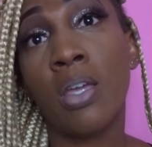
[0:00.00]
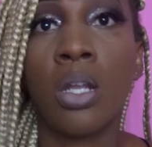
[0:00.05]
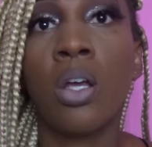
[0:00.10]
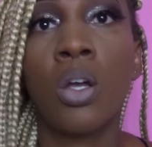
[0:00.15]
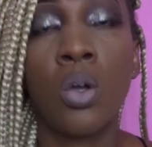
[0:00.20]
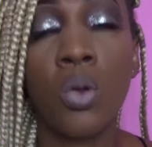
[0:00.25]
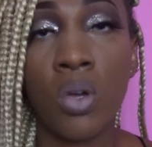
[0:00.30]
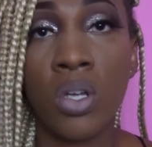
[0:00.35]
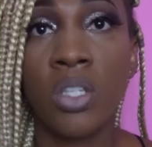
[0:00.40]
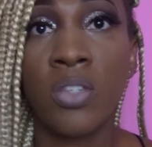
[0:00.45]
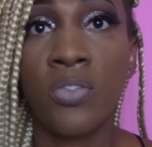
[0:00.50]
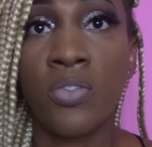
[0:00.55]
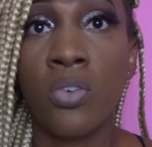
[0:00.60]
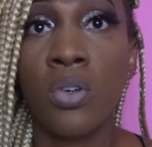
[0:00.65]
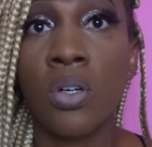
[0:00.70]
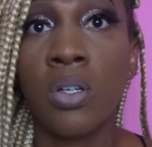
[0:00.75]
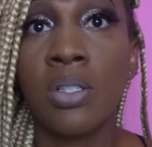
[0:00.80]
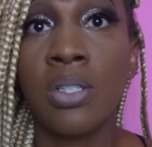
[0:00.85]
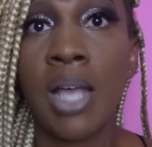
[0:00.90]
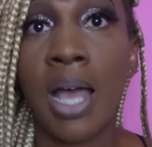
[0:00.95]
The cause
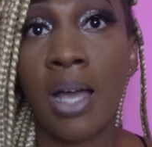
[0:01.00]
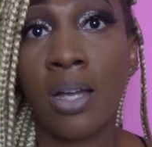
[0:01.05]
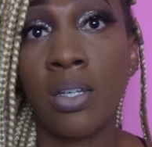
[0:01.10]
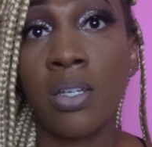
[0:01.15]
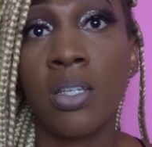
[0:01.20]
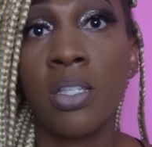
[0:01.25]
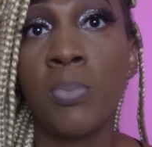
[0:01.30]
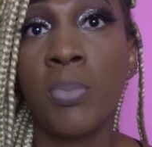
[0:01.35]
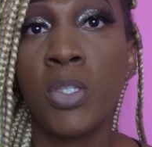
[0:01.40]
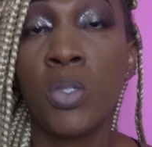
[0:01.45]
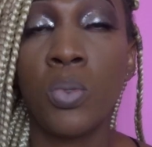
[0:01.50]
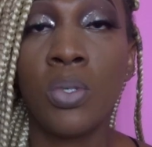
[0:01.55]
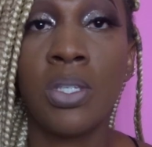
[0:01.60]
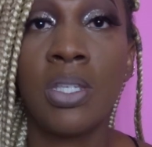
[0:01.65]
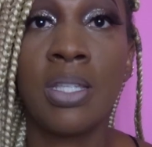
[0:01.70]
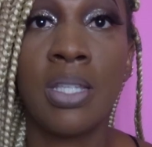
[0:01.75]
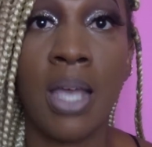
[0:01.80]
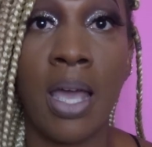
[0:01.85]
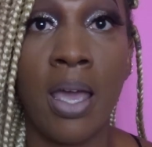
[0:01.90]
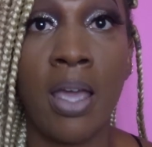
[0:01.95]
for darkness between the
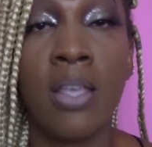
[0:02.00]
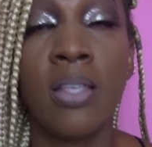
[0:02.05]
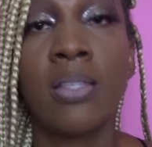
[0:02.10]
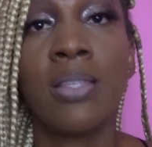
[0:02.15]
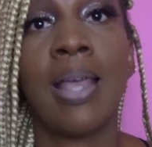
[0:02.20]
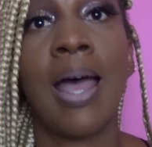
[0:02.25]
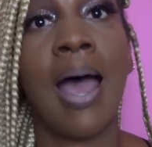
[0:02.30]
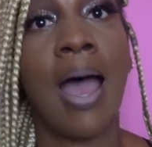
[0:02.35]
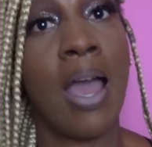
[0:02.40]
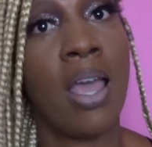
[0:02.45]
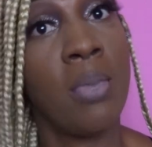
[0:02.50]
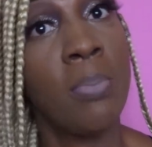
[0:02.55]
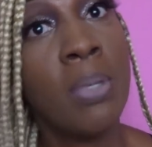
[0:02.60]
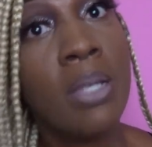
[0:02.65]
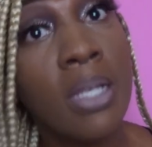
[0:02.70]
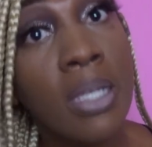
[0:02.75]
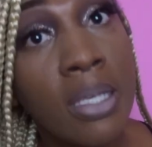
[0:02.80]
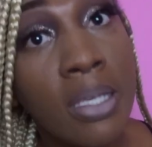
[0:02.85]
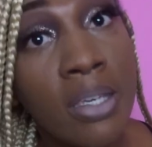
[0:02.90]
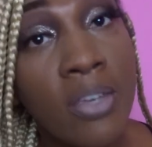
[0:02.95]
thighs, I
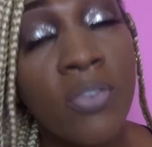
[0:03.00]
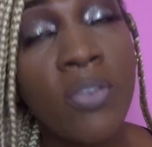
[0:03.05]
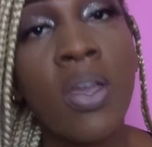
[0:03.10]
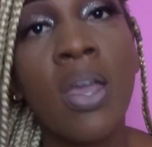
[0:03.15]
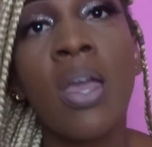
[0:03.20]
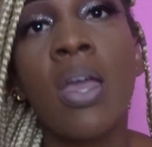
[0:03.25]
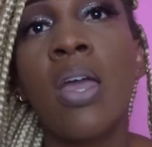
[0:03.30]
believe,